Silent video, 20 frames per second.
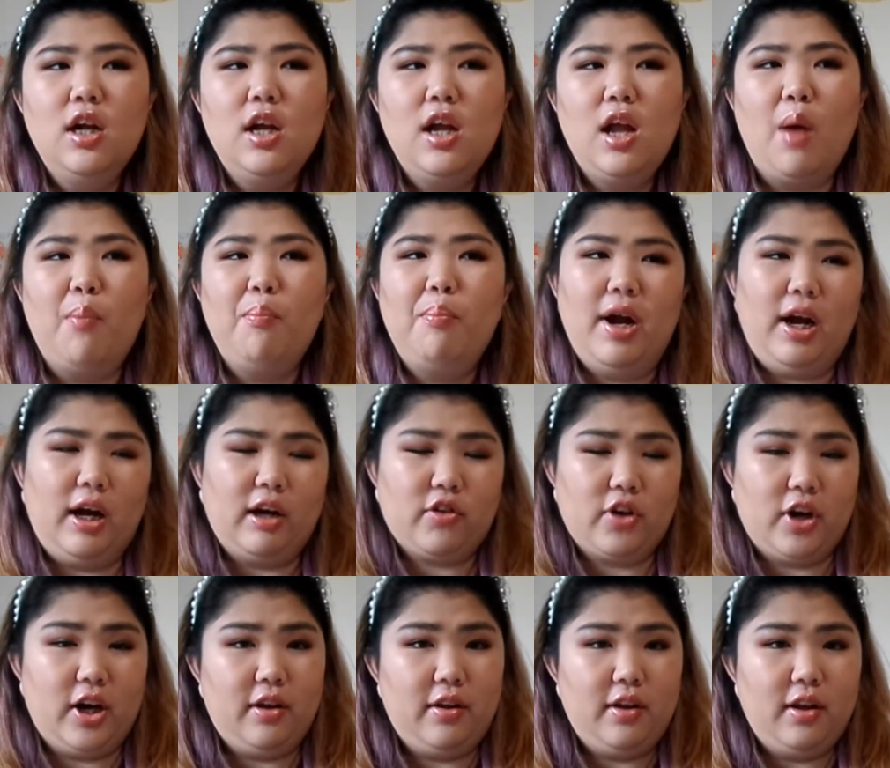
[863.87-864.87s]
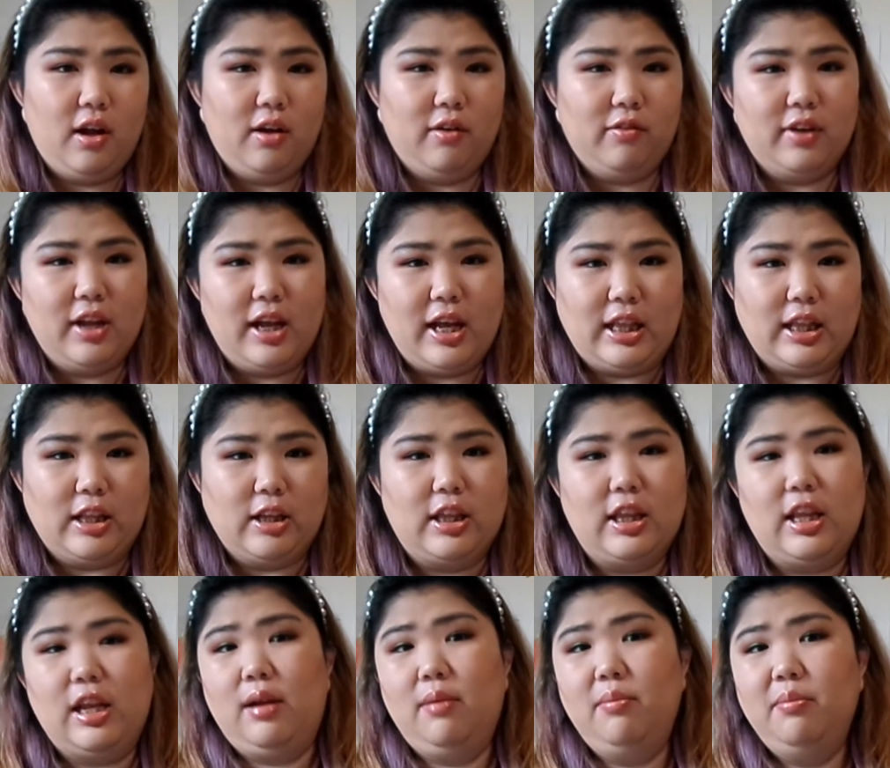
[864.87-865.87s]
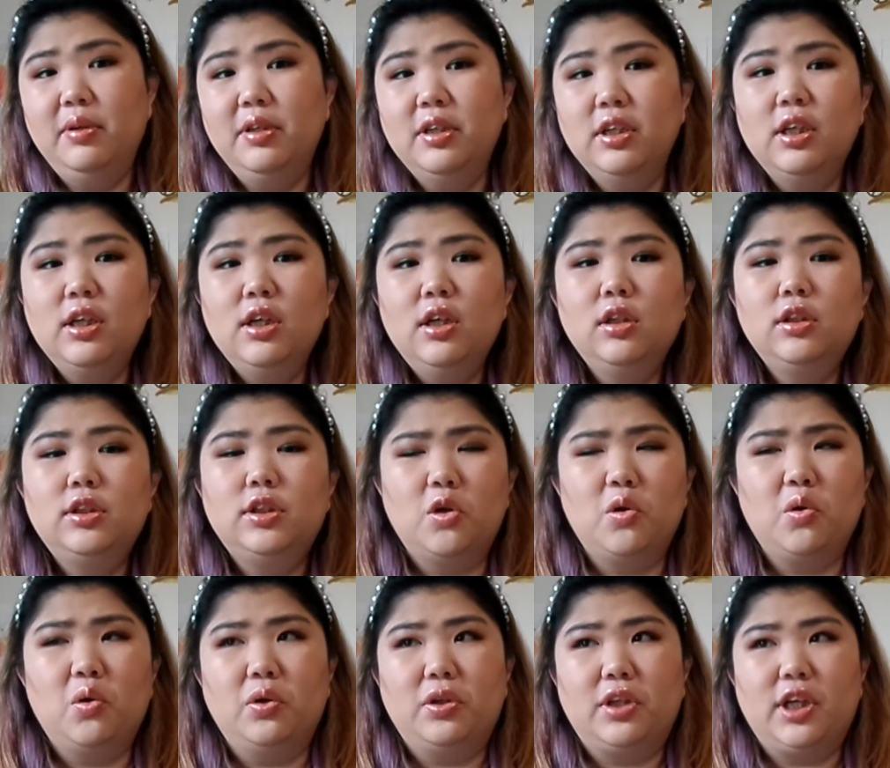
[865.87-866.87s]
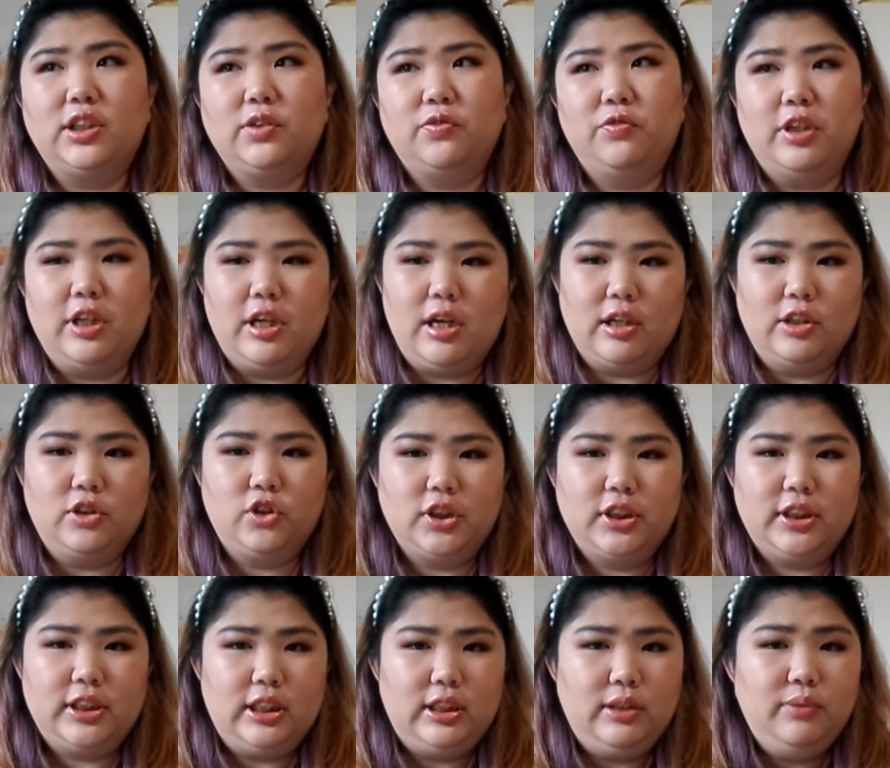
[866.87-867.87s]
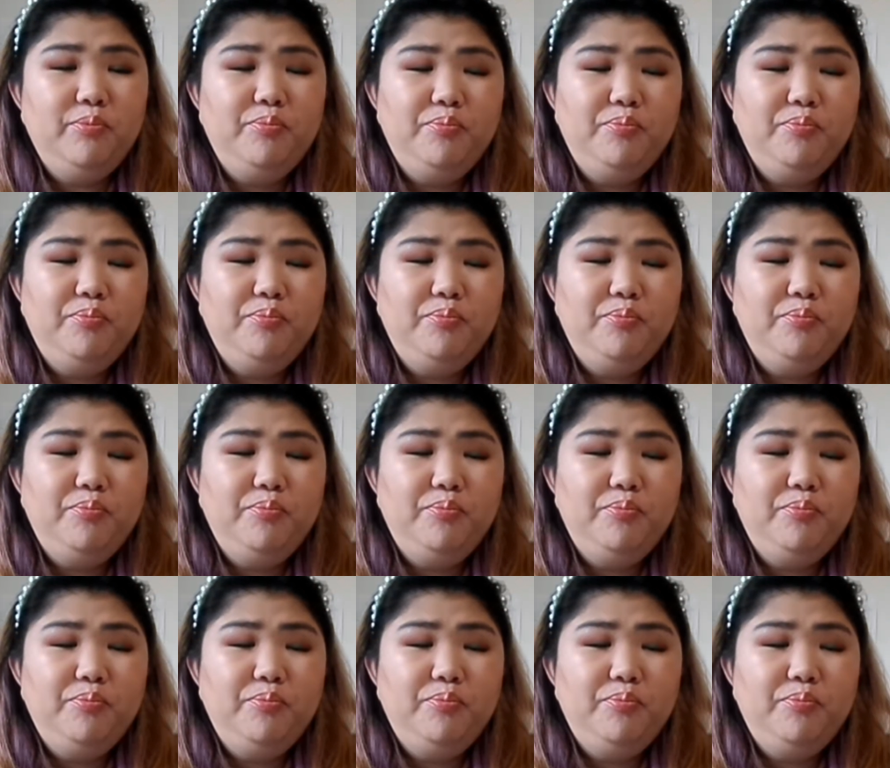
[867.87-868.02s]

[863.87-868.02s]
and background of like the theme, so that's really interesting.